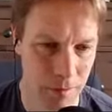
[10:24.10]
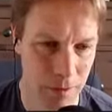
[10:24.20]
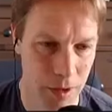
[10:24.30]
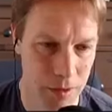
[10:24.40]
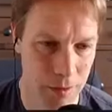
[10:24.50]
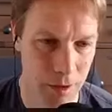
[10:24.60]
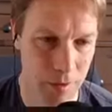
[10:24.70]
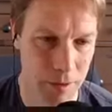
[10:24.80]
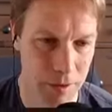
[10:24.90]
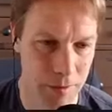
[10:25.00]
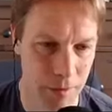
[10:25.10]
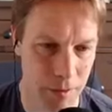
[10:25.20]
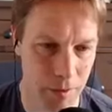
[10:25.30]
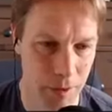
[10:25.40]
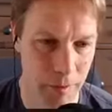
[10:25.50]
in some other piece of
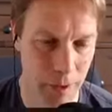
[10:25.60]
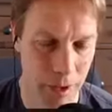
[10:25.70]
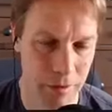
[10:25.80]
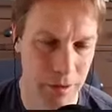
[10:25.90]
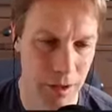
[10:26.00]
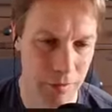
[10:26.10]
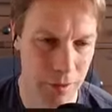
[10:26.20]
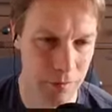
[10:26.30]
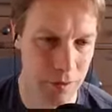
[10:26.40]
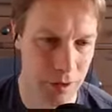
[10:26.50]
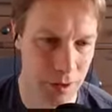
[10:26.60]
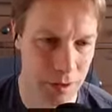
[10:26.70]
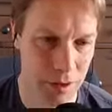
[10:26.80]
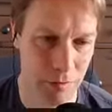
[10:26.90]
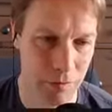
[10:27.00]
memory where we're allowed to have different size
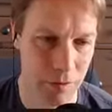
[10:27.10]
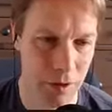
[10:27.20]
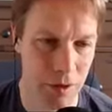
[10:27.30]
stuff.